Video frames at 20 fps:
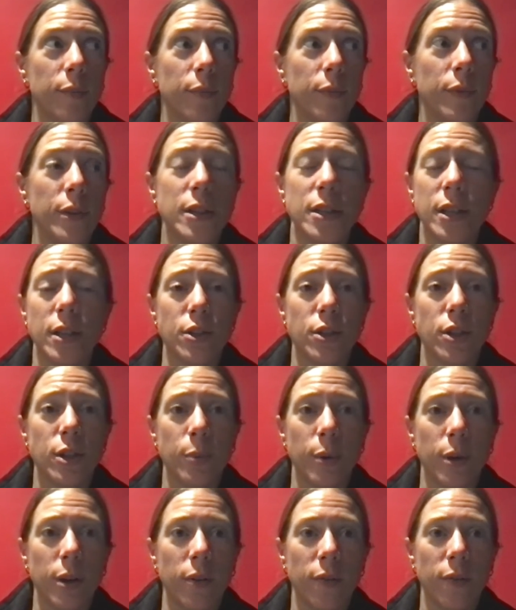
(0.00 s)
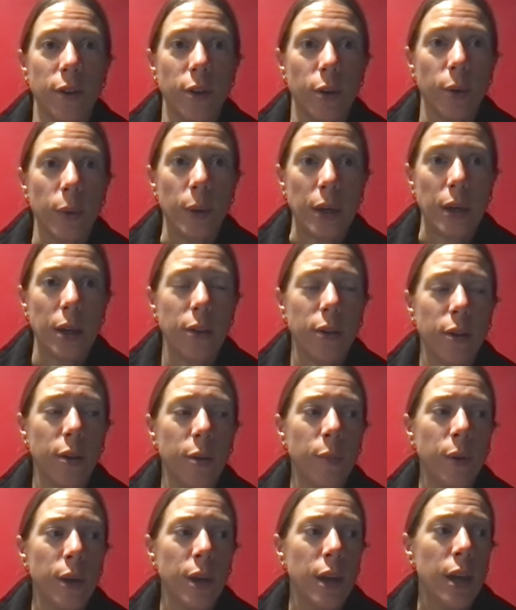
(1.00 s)
essentially part of our
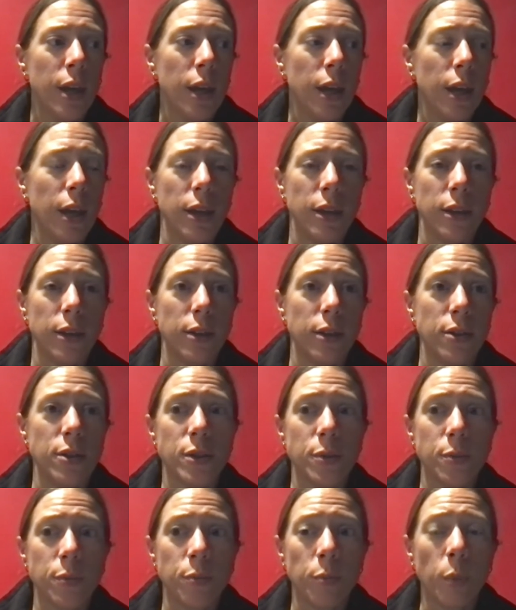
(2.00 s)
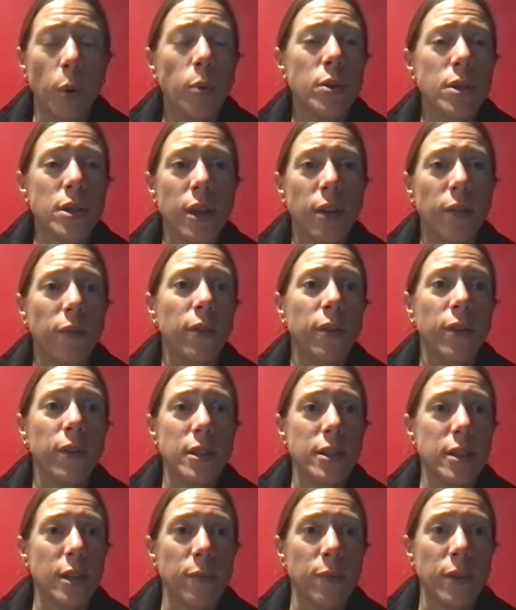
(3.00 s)
curriculum, there's most definitely
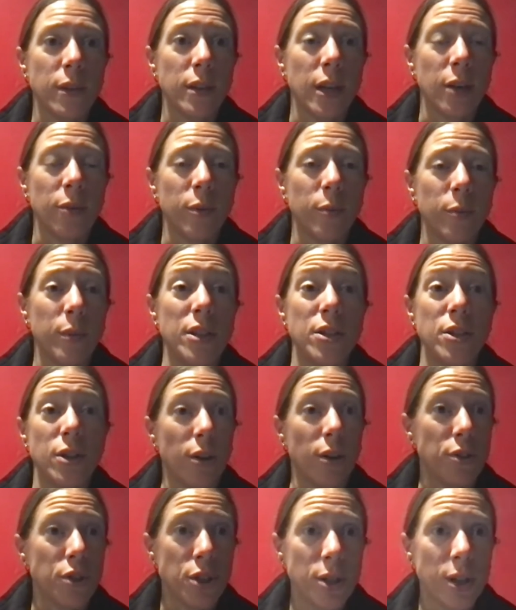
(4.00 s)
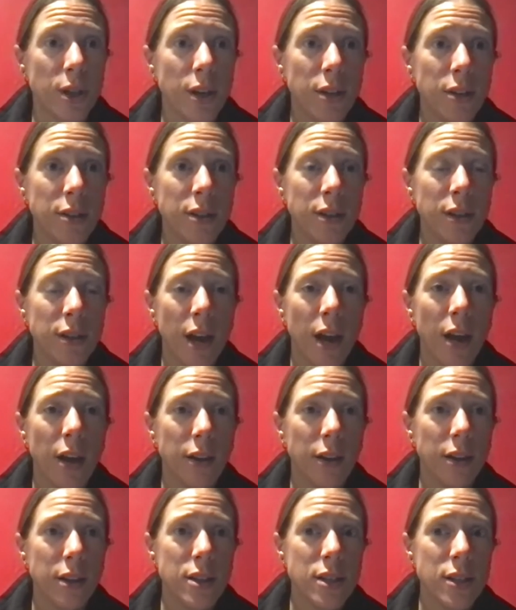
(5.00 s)
something that will be touched on, at
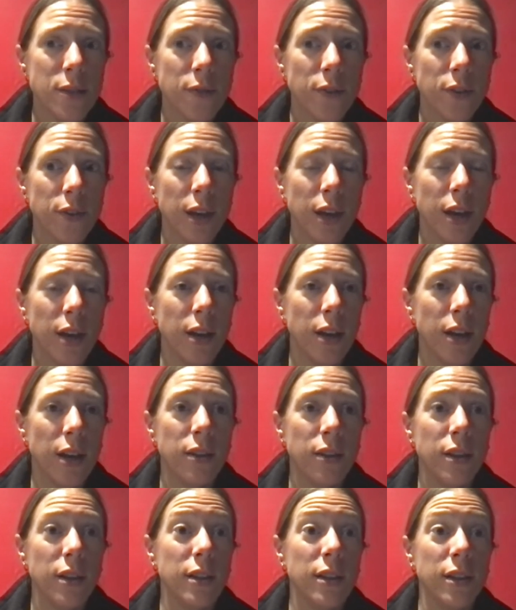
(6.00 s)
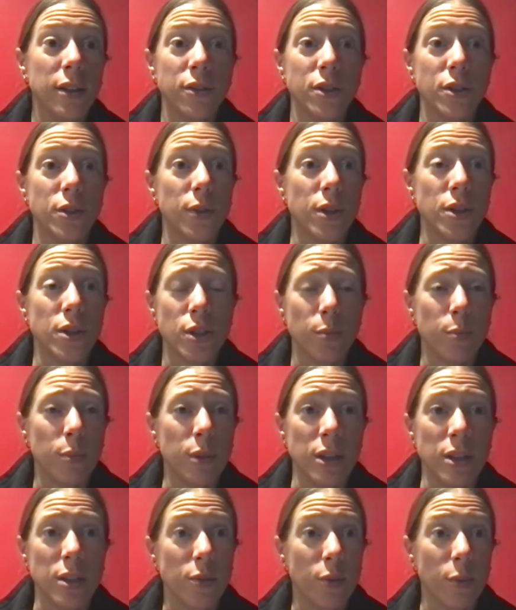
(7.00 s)
least for that. And then the illustration
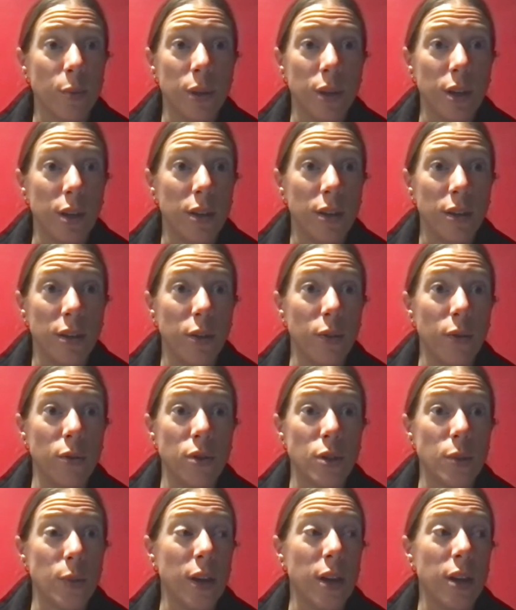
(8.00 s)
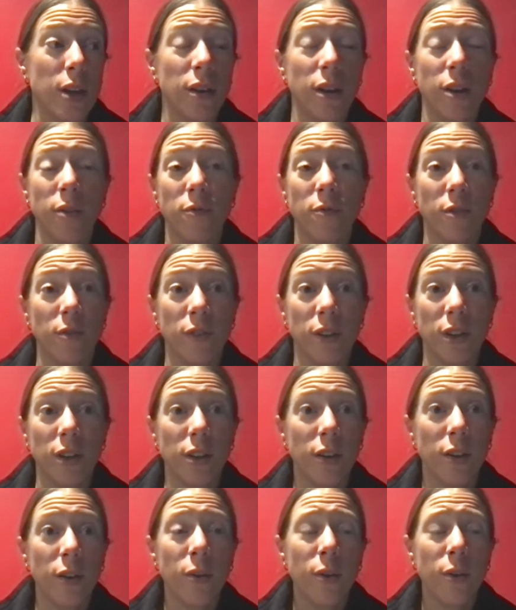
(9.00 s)
piece will be huge as well. And for
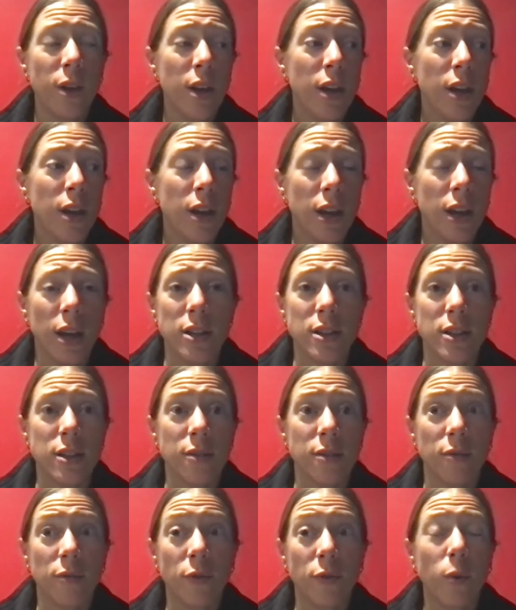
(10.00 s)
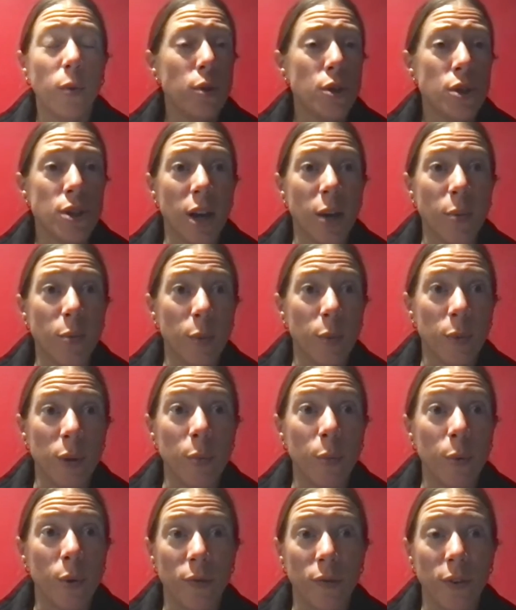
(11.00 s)
video, it's Photoshop would be
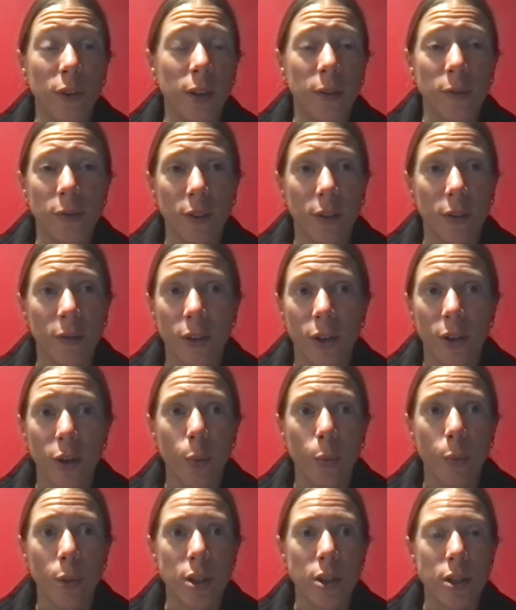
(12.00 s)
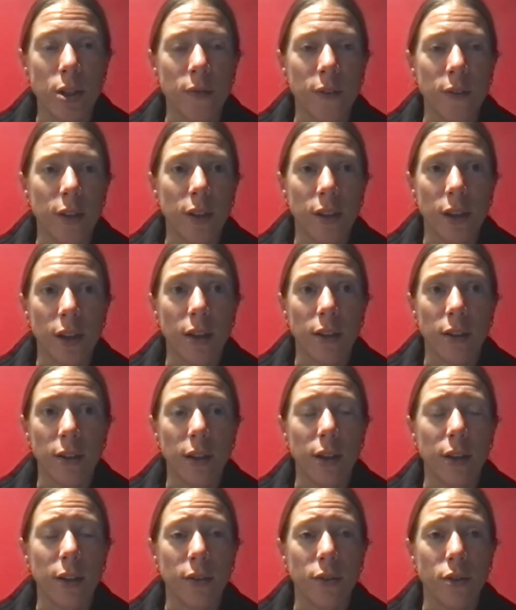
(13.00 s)
more fitting for the video piece of it than
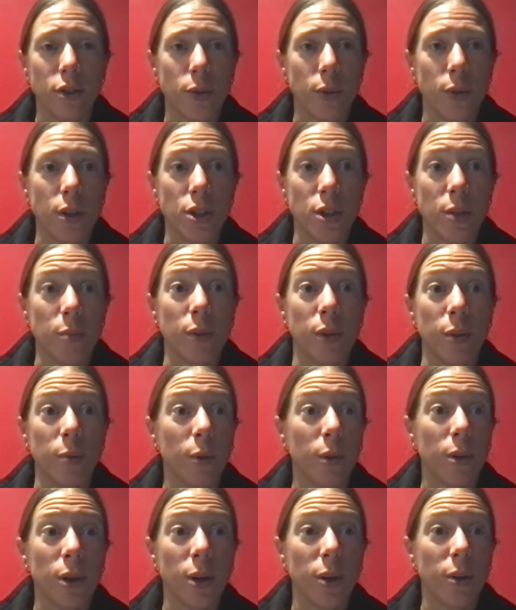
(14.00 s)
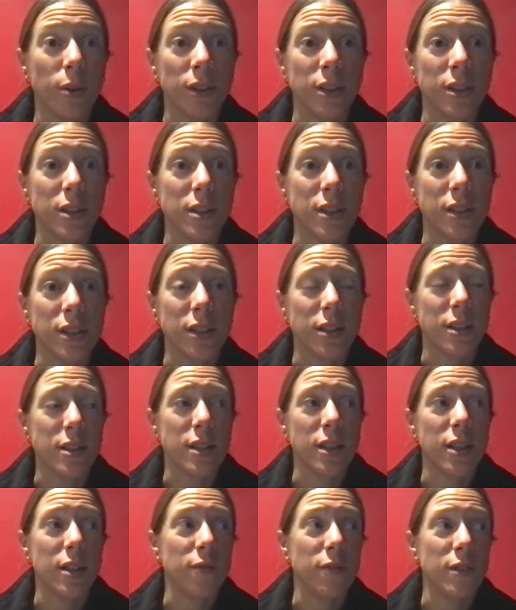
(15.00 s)
illustration. But regardless, like I
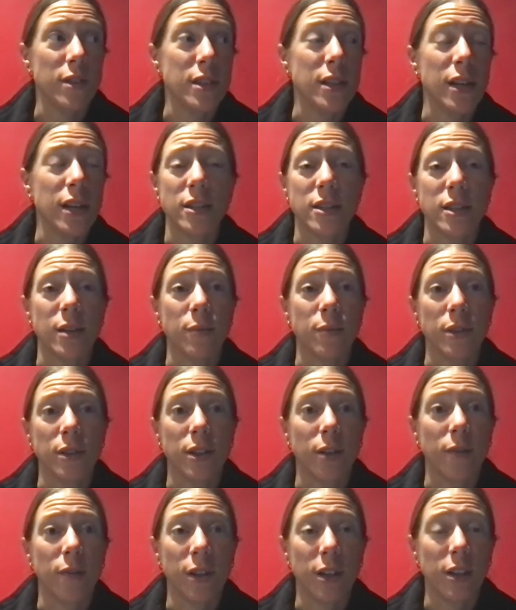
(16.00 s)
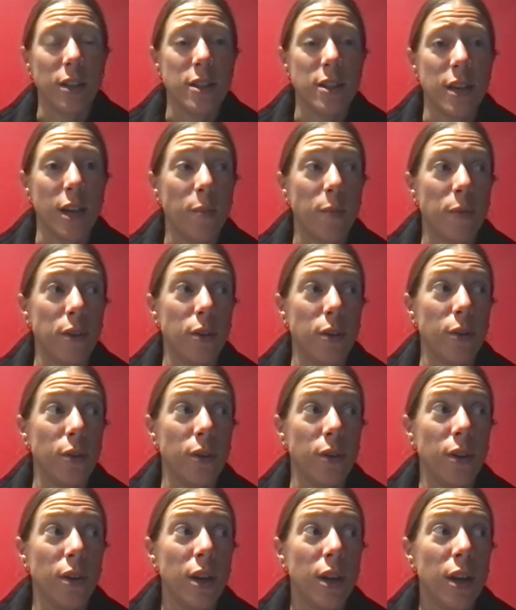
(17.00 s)
said, if it's not something covered in depth,
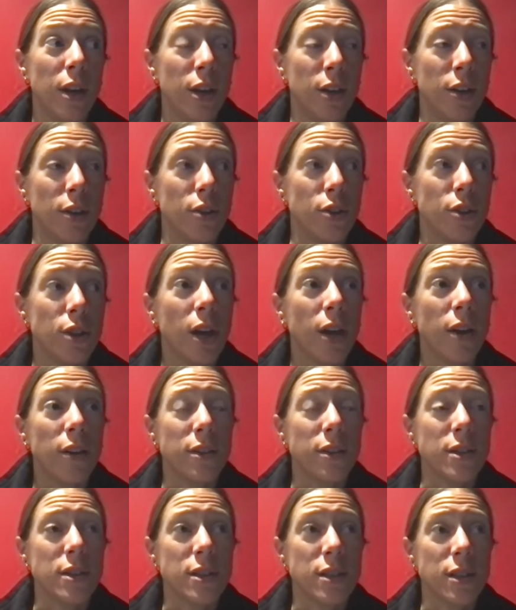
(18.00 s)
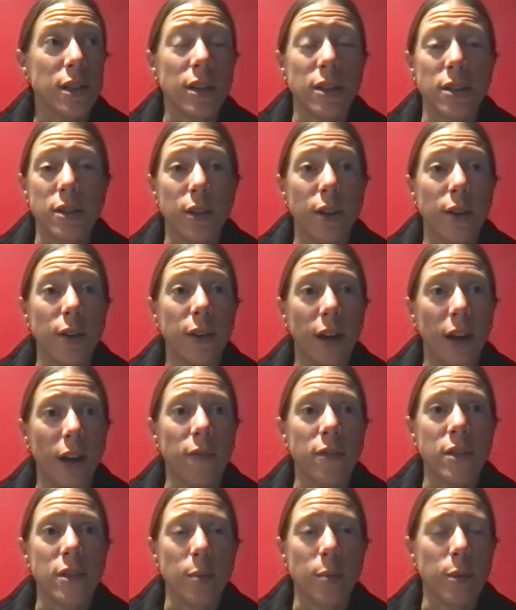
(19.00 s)
your child is going to
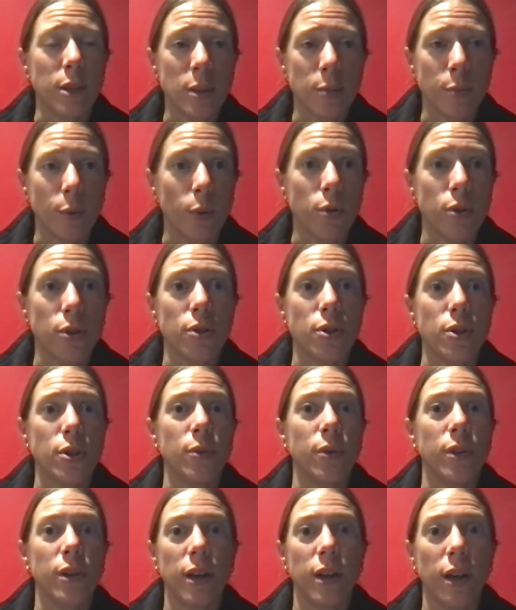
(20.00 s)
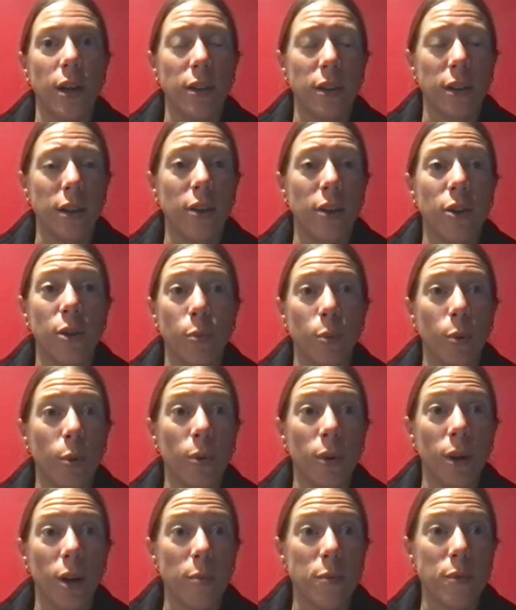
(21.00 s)
have some exposure to it, and the other
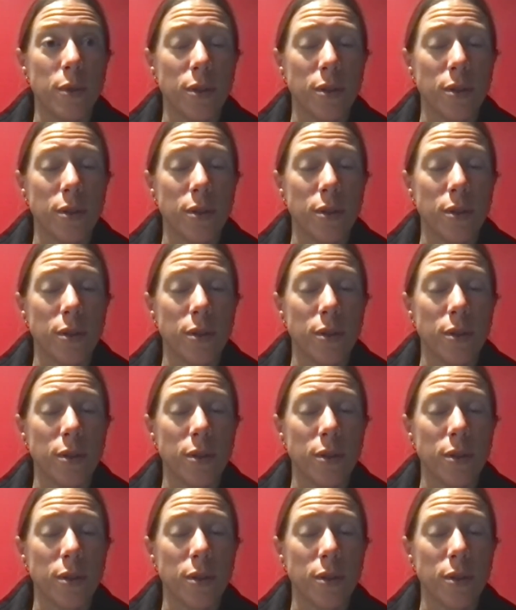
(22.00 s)
programs are